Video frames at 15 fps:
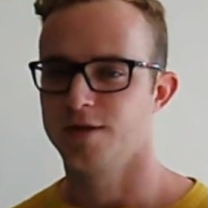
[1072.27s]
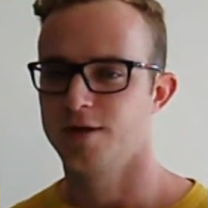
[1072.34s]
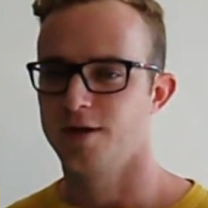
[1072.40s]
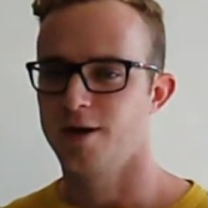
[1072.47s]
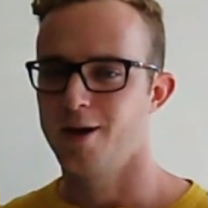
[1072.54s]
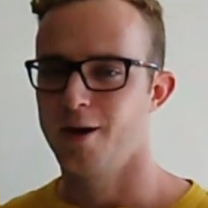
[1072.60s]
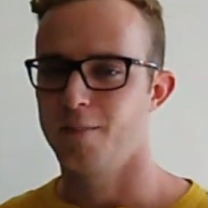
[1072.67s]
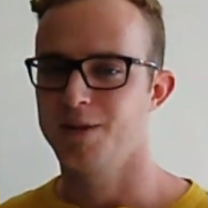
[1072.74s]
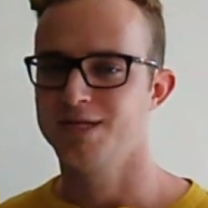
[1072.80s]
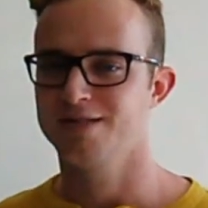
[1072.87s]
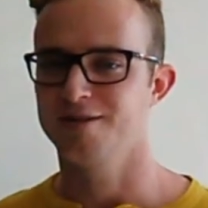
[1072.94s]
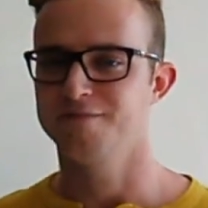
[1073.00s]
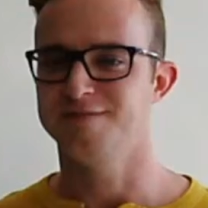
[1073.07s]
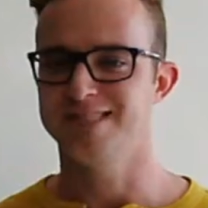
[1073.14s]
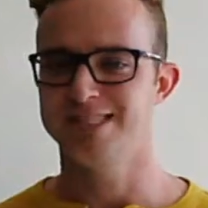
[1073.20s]
on a piece
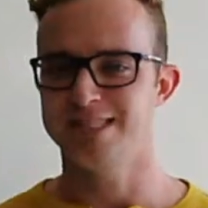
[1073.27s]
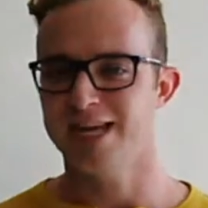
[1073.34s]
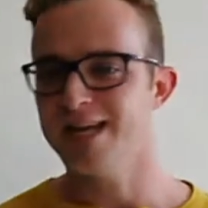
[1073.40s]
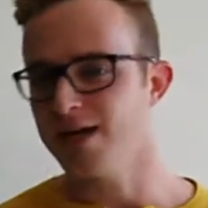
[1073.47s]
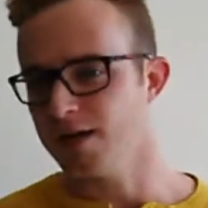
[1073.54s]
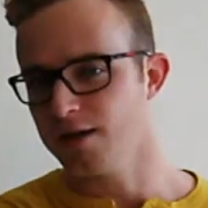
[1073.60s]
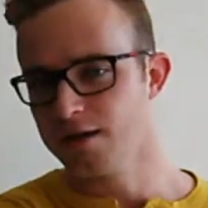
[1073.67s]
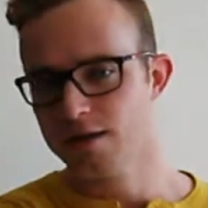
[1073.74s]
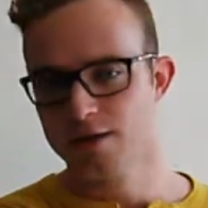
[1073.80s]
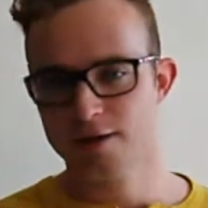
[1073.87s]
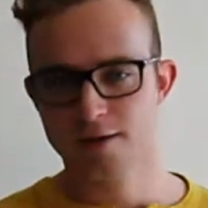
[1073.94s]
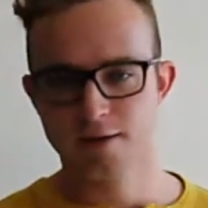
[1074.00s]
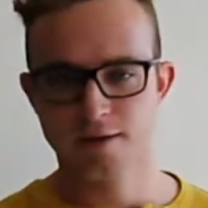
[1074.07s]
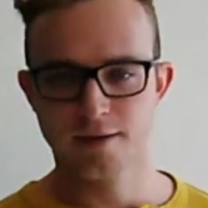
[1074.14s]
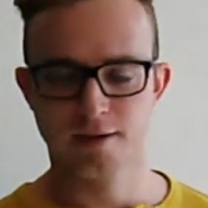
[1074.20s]
of data.
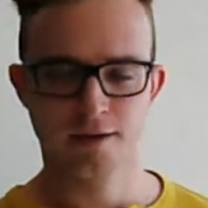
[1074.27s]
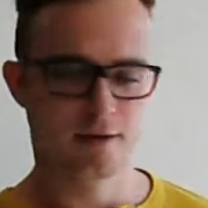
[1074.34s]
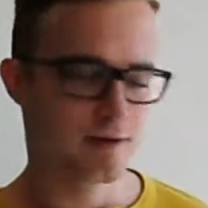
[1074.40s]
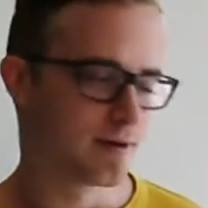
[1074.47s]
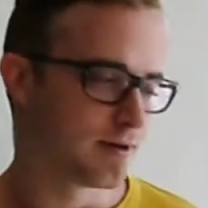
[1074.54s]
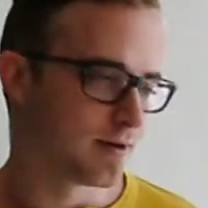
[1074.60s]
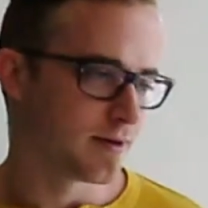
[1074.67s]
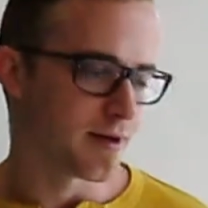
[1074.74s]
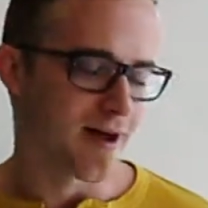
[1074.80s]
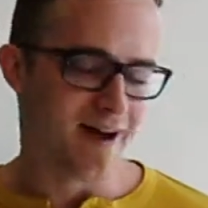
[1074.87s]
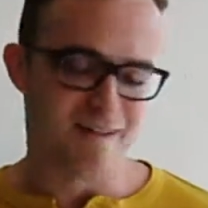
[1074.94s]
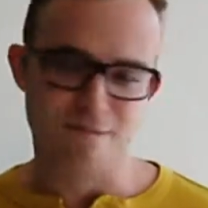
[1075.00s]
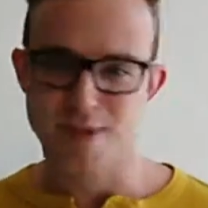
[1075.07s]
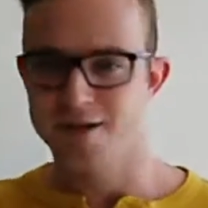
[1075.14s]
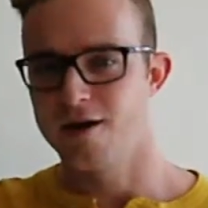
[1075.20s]

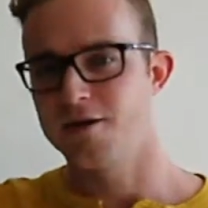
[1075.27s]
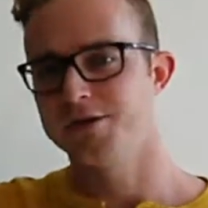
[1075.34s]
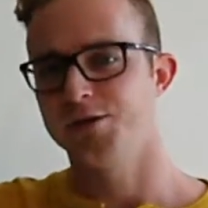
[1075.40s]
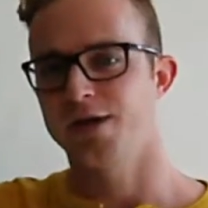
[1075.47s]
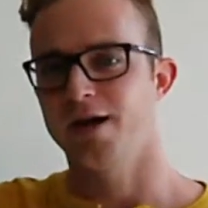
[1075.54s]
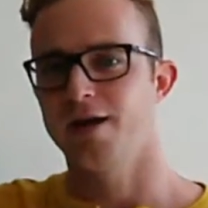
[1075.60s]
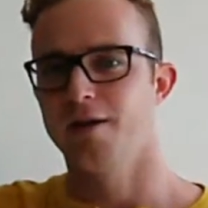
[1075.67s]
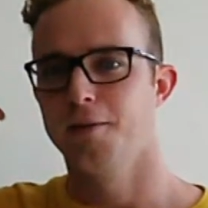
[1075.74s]
I've been Andre.